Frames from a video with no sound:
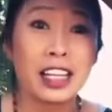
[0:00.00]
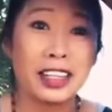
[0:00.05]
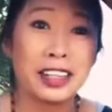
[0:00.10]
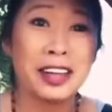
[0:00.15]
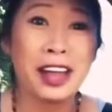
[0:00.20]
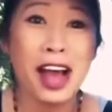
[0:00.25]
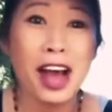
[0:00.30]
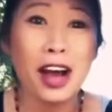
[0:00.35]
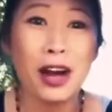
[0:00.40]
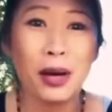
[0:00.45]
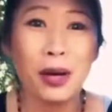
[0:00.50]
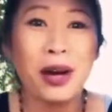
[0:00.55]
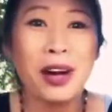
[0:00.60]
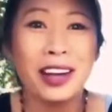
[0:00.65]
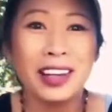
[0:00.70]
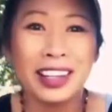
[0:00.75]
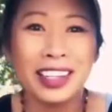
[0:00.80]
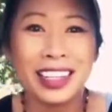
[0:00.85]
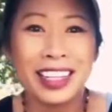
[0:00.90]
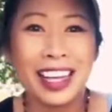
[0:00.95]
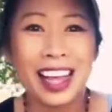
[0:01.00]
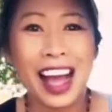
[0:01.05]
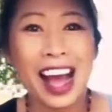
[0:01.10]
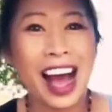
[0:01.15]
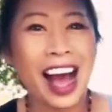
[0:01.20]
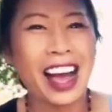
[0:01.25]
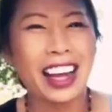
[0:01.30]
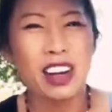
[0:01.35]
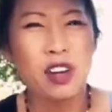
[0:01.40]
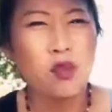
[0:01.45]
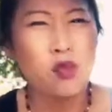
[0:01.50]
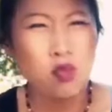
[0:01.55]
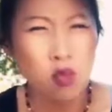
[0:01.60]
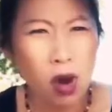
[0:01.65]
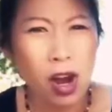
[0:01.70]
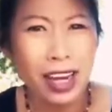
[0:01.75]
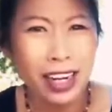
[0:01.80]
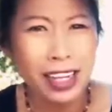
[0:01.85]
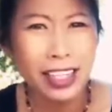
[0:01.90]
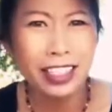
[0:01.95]
no, I don't
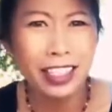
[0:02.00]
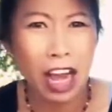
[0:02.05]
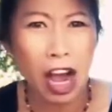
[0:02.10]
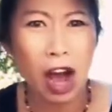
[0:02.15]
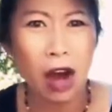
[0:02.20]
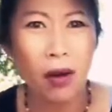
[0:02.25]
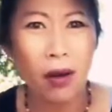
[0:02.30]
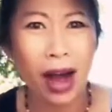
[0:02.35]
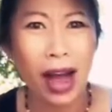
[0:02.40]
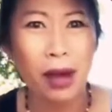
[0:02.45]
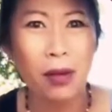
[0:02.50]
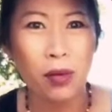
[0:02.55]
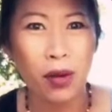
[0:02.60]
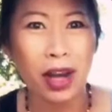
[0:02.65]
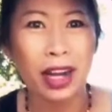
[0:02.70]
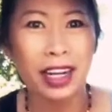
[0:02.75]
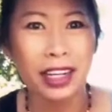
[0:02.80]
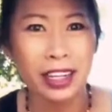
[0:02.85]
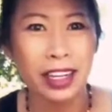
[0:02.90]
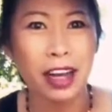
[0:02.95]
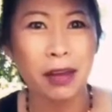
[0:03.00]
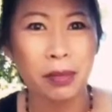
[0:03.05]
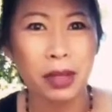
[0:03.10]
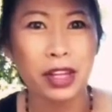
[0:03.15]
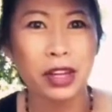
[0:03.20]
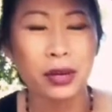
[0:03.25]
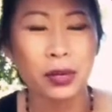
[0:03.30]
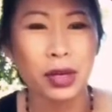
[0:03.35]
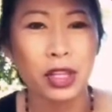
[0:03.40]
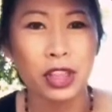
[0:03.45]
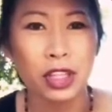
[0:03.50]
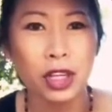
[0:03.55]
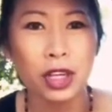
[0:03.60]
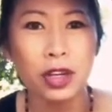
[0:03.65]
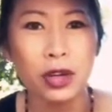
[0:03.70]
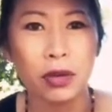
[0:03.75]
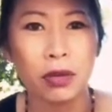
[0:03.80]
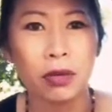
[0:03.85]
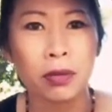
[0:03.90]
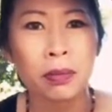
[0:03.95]
want to go, I want to come here with
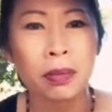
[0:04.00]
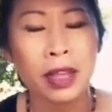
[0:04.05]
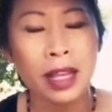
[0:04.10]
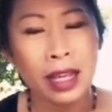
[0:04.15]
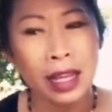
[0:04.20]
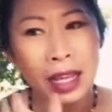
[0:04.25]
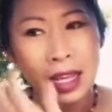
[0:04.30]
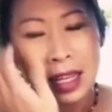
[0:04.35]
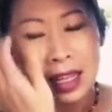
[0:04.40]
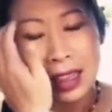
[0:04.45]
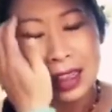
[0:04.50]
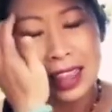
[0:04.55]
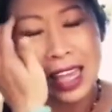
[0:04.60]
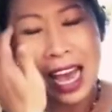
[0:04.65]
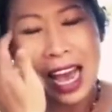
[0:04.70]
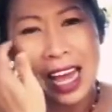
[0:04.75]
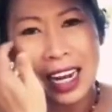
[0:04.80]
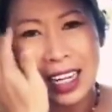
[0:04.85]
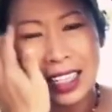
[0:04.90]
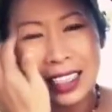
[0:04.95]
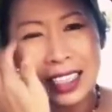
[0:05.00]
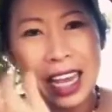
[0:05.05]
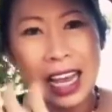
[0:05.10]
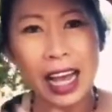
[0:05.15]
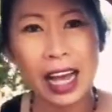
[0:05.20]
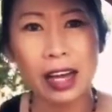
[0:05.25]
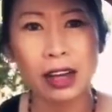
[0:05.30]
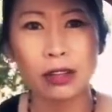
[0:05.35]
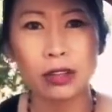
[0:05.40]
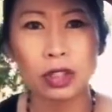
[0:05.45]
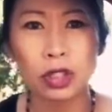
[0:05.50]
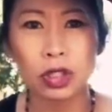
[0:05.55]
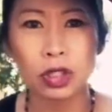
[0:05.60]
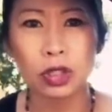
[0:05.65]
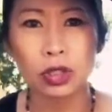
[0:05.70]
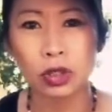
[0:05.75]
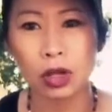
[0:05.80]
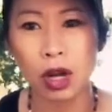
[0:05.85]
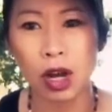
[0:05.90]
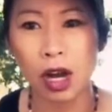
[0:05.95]
you. That is how
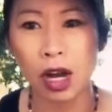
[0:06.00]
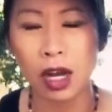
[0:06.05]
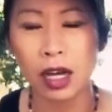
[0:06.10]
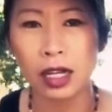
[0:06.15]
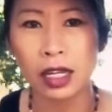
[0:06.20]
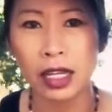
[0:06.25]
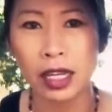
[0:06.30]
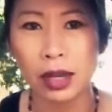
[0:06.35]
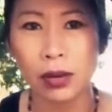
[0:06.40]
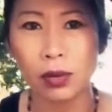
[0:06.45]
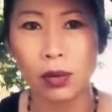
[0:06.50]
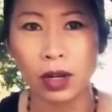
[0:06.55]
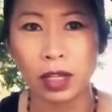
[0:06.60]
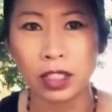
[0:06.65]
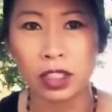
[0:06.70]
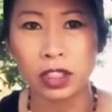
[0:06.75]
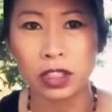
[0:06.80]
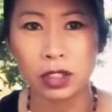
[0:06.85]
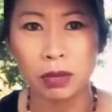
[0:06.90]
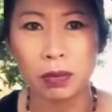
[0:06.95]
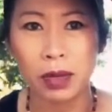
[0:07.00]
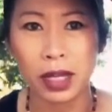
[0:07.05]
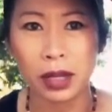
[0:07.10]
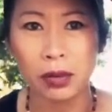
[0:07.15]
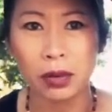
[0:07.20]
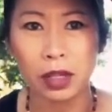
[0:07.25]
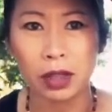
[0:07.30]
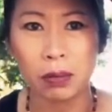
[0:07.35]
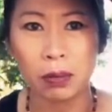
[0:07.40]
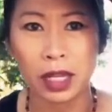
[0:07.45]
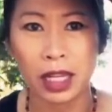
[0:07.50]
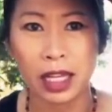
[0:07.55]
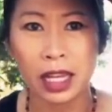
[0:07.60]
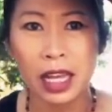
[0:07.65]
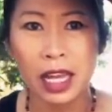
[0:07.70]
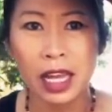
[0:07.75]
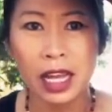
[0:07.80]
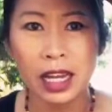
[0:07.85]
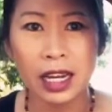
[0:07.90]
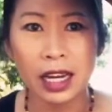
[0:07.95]
strong he wants to be with me.
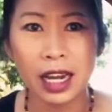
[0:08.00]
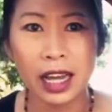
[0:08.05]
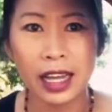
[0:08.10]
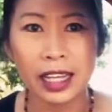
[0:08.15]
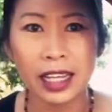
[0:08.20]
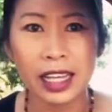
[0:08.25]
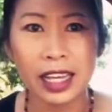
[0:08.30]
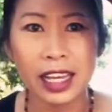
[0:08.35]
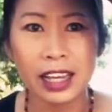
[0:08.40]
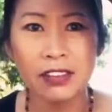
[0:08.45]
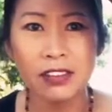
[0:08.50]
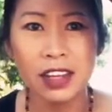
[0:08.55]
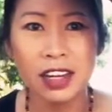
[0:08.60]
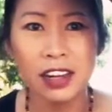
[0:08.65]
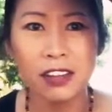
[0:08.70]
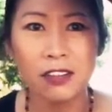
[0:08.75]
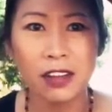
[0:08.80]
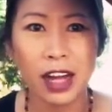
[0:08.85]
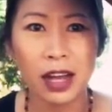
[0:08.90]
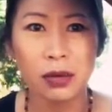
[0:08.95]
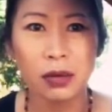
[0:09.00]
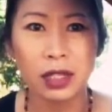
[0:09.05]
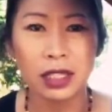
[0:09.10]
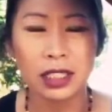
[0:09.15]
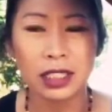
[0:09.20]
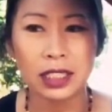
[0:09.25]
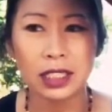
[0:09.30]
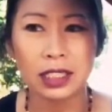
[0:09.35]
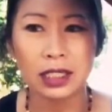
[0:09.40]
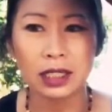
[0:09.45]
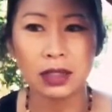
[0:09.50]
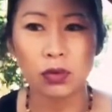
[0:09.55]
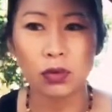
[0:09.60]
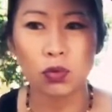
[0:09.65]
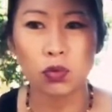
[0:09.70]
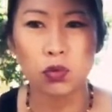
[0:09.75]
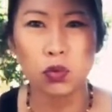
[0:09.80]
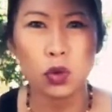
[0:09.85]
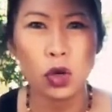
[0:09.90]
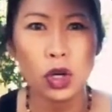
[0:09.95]
Like, even if I was
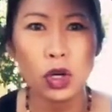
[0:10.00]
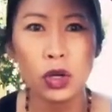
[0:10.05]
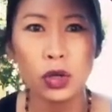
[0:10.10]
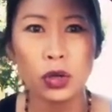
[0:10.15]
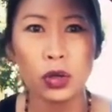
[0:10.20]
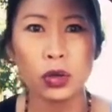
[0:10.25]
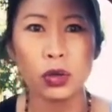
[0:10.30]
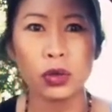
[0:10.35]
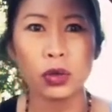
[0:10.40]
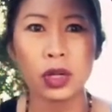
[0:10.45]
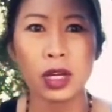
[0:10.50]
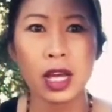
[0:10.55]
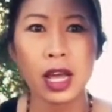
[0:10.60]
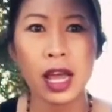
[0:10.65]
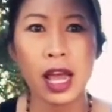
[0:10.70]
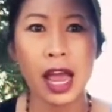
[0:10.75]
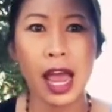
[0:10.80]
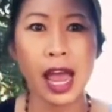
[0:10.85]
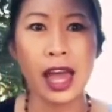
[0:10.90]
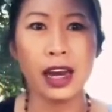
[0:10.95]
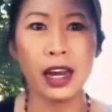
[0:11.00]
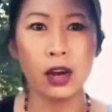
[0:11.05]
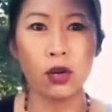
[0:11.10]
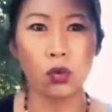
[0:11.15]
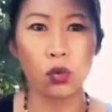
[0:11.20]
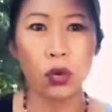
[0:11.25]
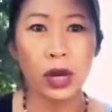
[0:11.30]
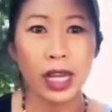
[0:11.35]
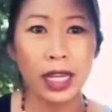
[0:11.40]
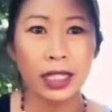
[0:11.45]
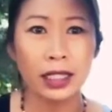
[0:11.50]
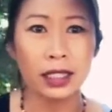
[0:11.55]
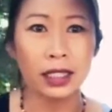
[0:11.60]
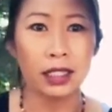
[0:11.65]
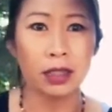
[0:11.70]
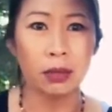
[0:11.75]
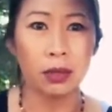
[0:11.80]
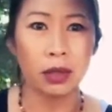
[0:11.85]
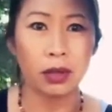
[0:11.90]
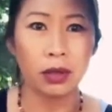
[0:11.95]
rude and
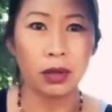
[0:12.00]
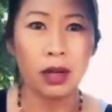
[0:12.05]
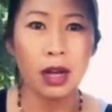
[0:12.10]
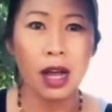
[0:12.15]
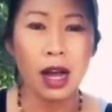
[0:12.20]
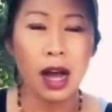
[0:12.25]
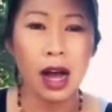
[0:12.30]
unreasonable,